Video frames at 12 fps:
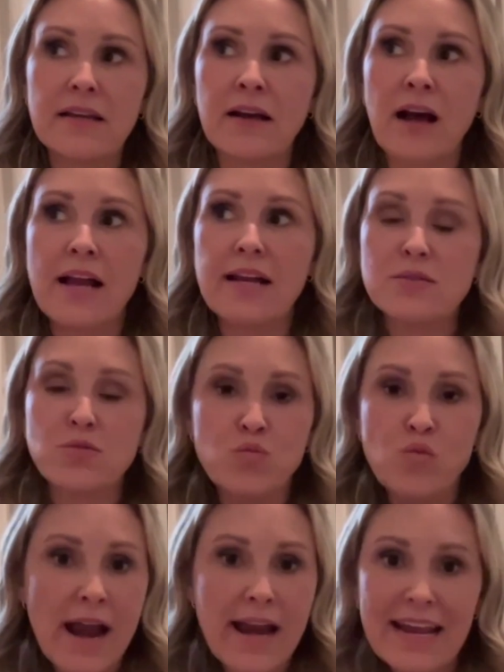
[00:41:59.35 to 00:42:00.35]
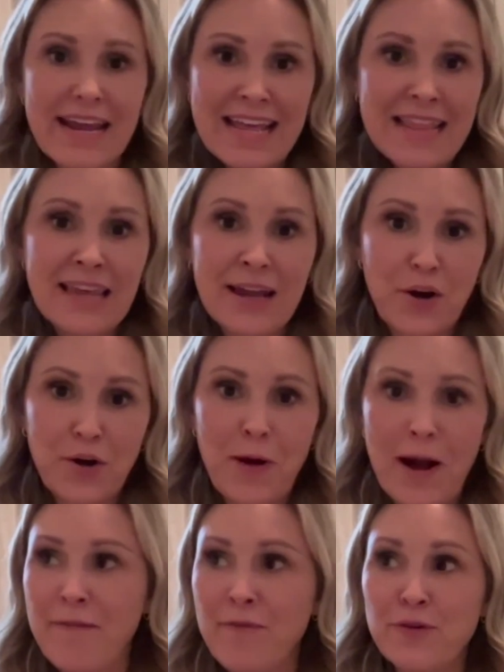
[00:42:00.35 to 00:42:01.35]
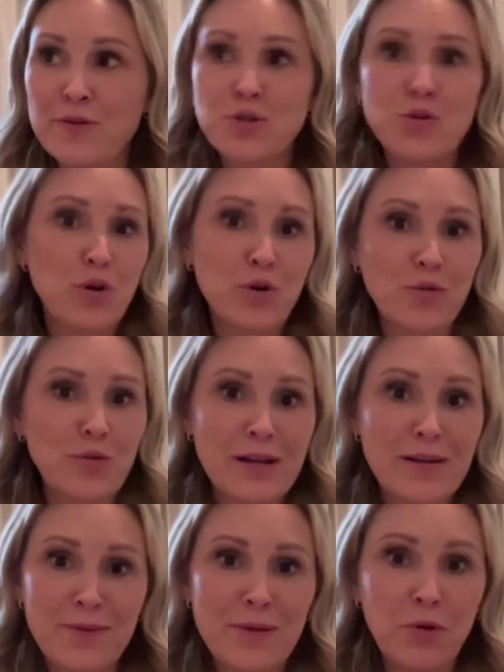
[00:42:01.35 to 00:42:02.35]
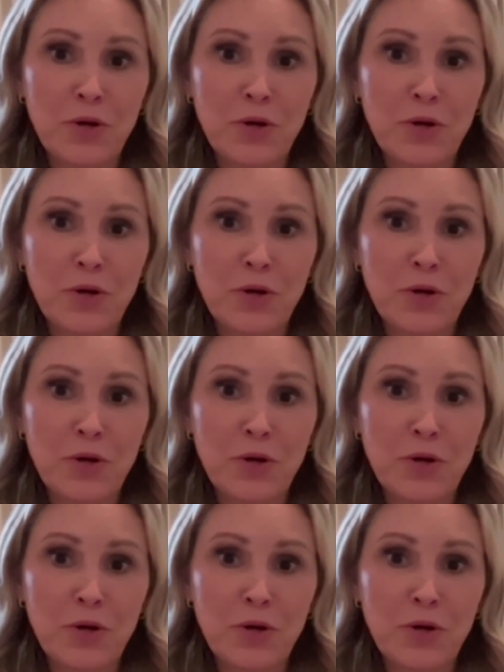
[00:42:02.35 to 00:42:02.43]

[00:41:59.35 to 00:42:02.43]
God is right in there. Wherever two or three people are